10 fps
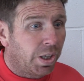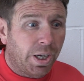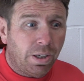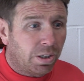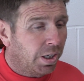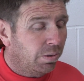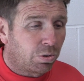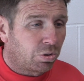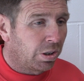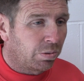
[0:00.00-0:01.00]
Yeah, we
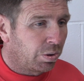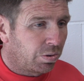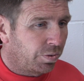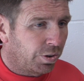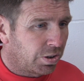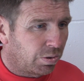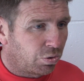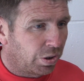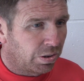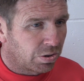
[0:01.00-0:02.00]
trained. The first team
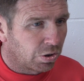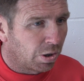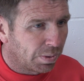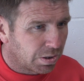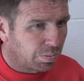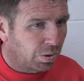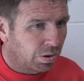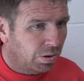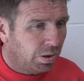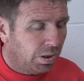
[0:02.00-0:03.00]
trained as normal this
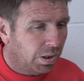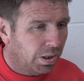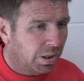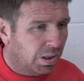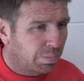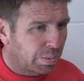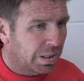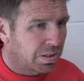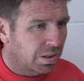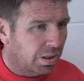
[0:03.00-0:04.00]
morning
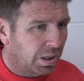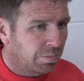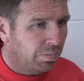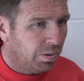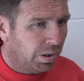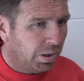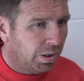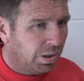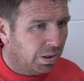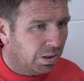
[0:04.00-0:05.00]
prior to the game.
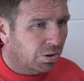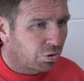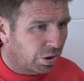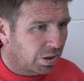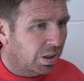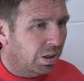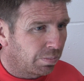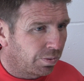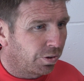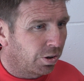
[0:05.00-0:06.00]
They'll train again
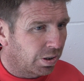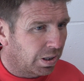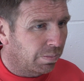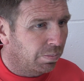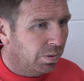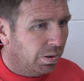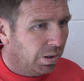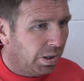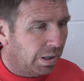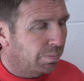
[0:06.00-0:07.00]
before the game
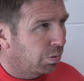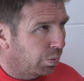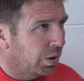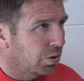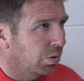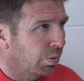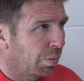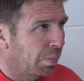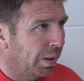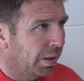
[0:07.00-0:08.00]
midweek, so we'll
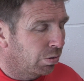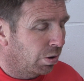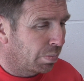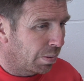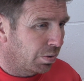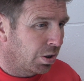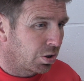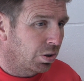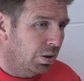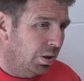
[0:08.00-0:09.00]
do our
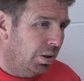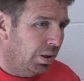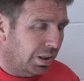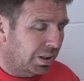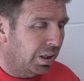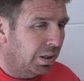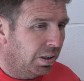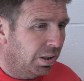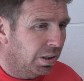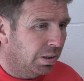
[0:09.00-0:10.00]
preparation again
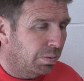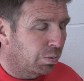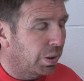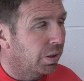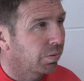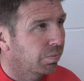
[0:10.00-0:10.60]
midweek.